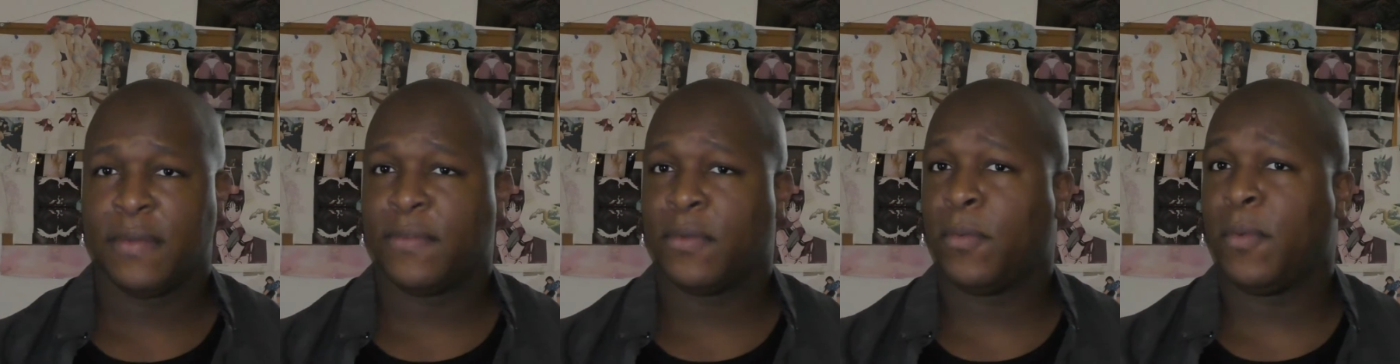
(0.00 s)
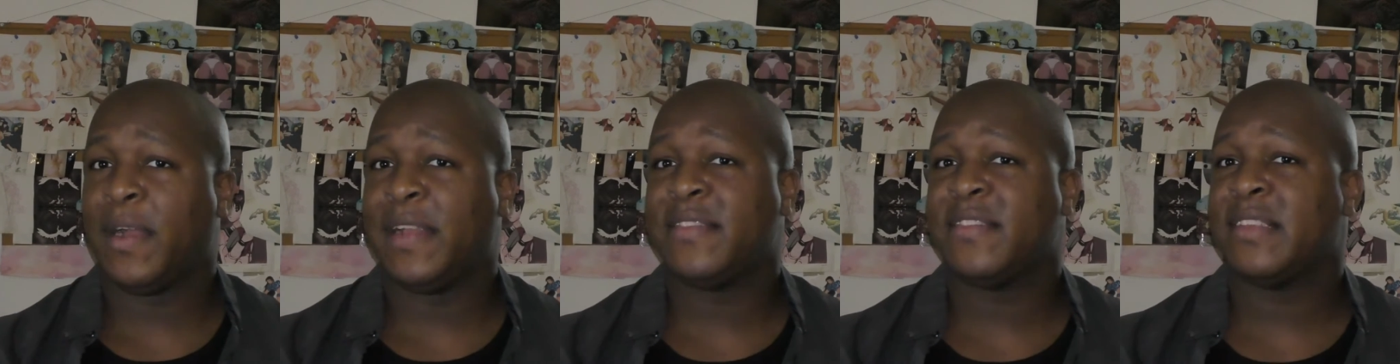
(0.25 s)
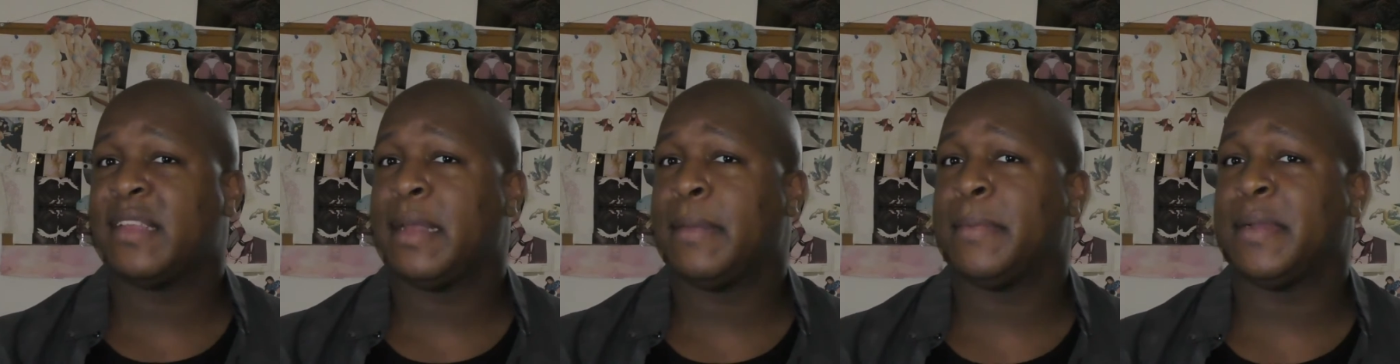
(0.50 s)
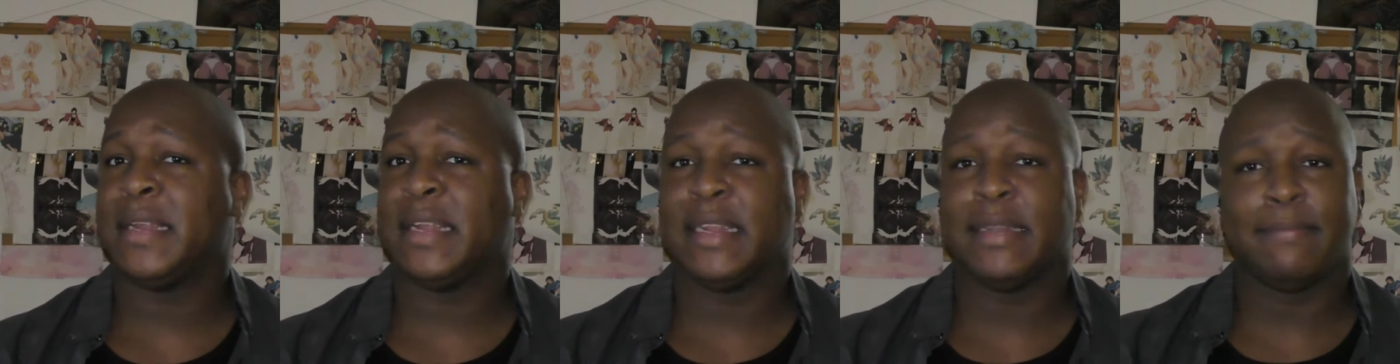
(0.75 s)
for once,
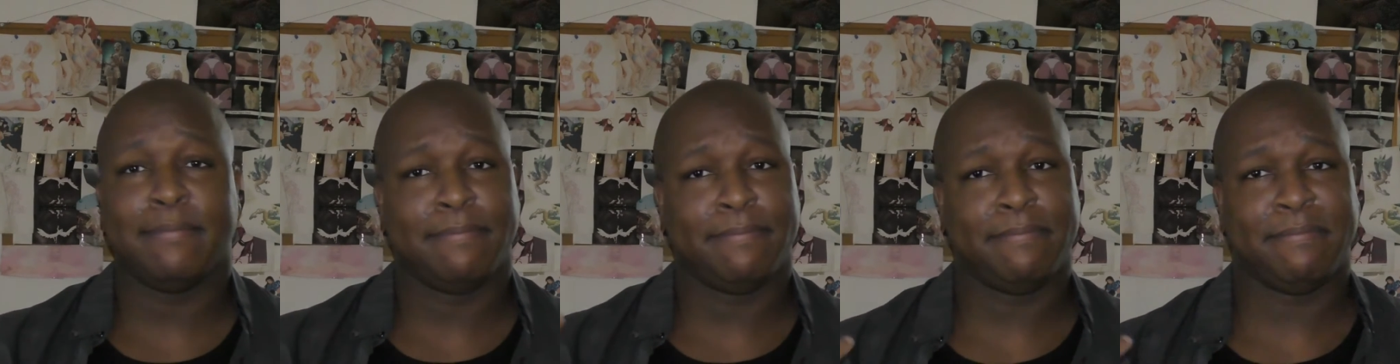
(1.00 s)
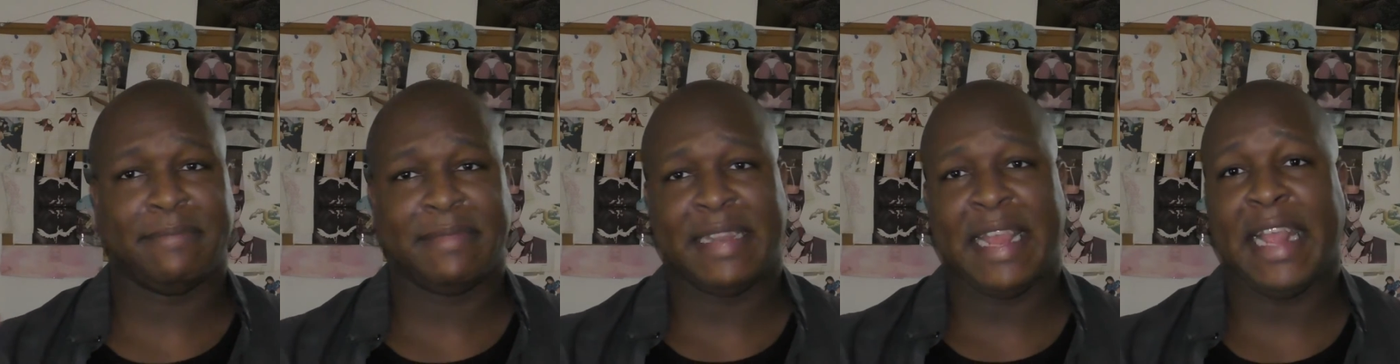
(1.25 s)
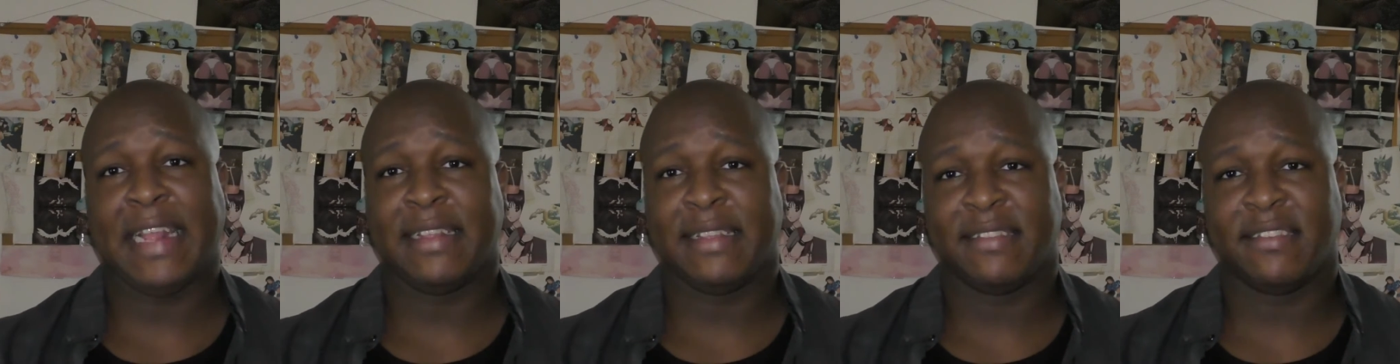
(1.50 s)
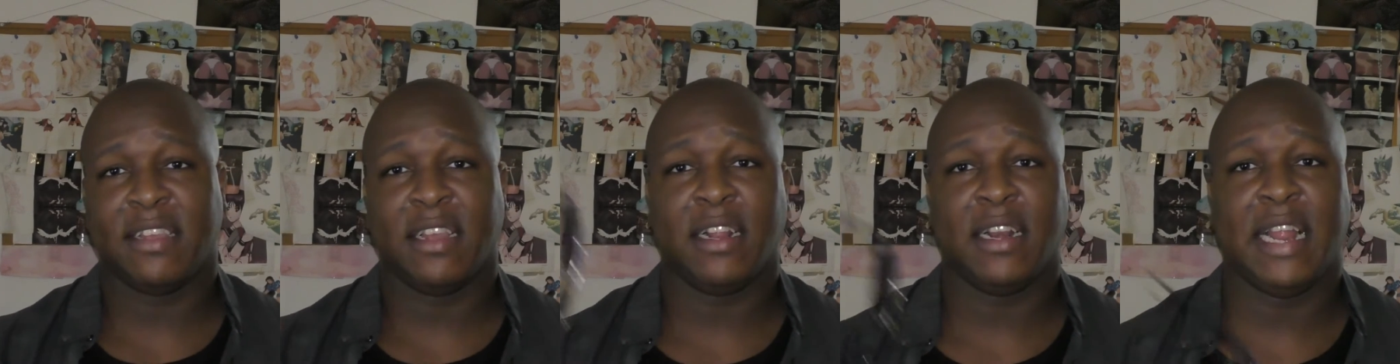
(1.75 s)
I'm going to take
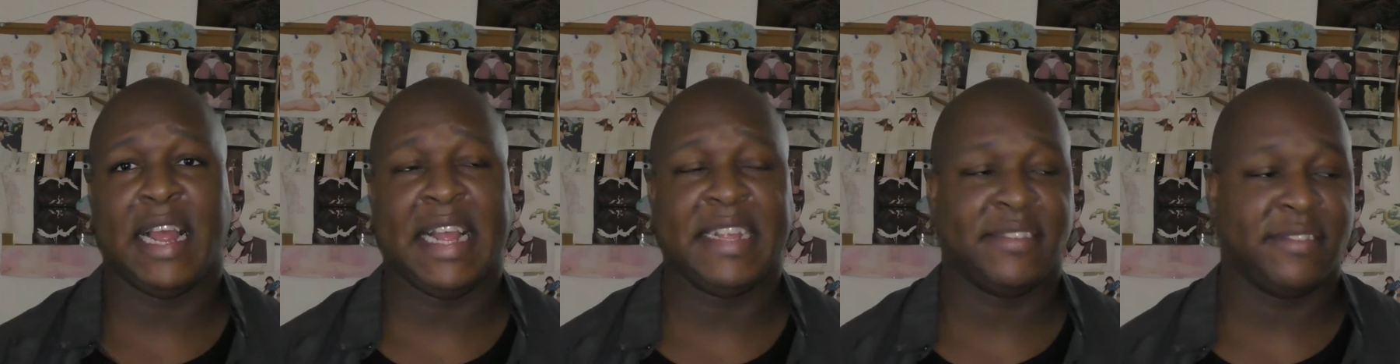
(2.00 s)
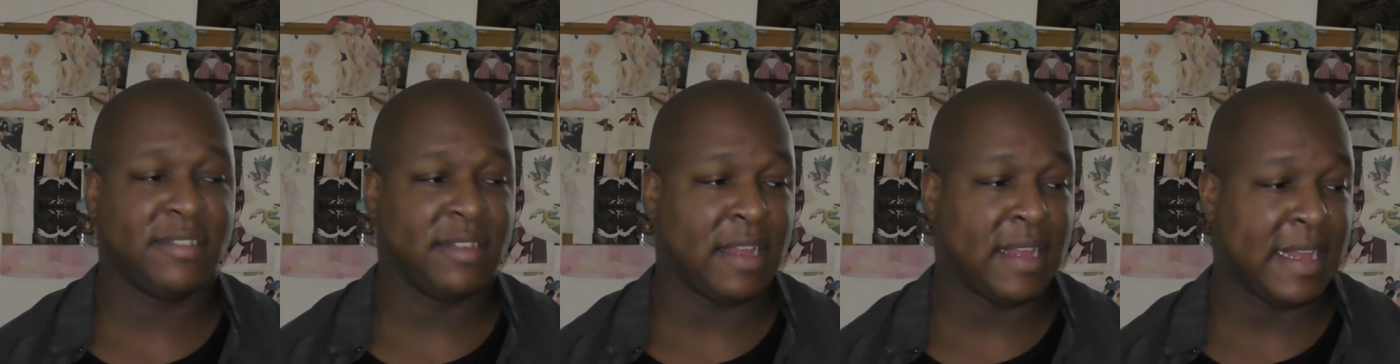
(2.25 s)
the sunglasses